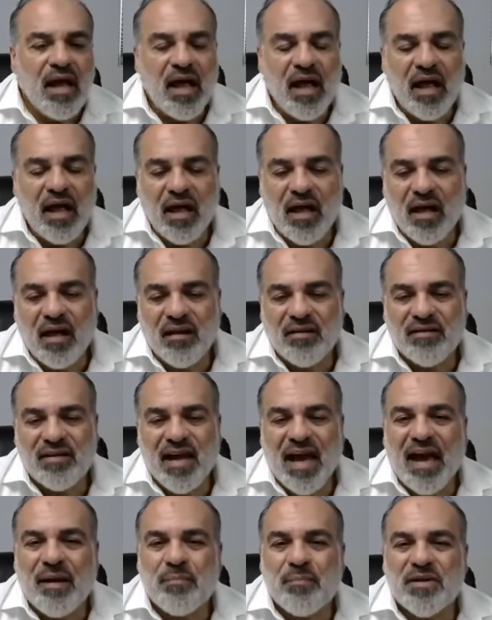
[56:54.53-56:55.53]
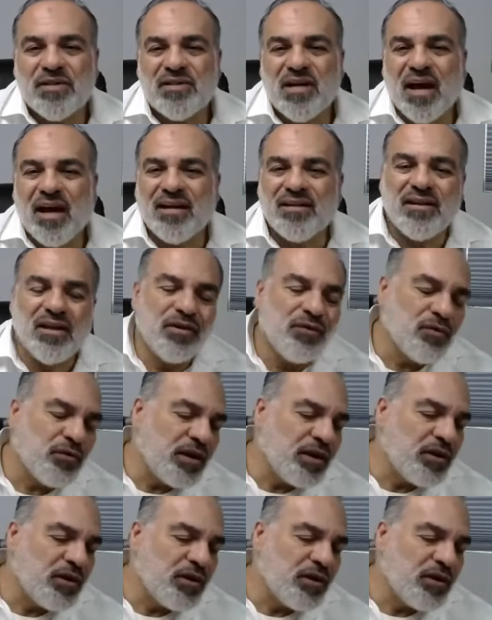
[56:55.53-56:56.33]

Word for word: the appetite either